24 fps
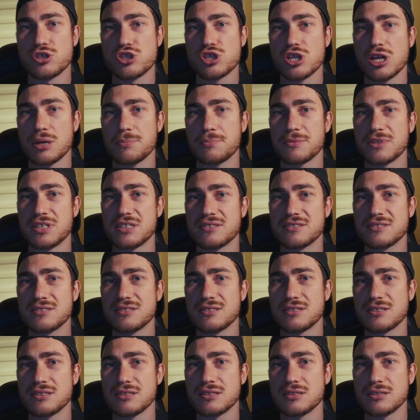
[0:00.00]

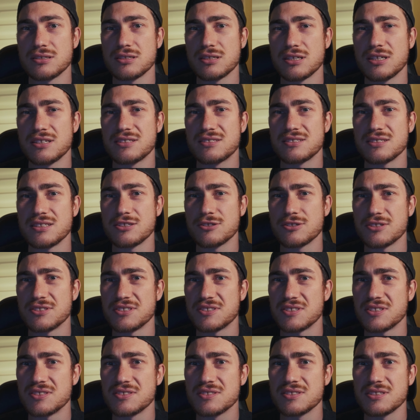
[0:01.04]
Sharpness. It's
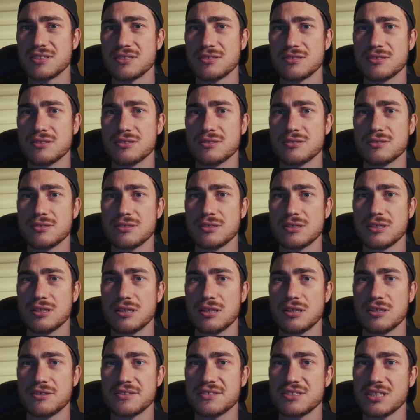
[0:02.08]
inconsistent.
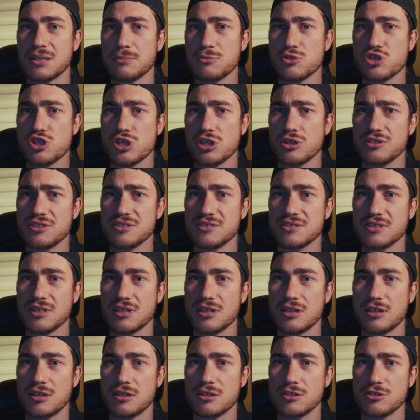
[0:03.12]
Some shots
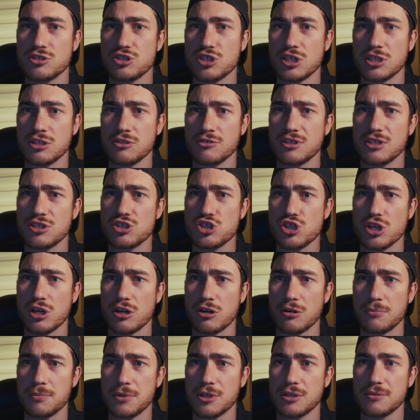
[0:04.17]
are genuinely
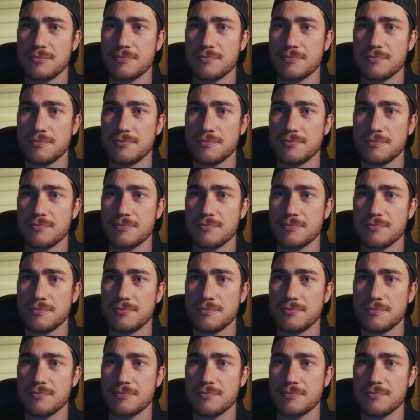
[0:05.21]
sharp.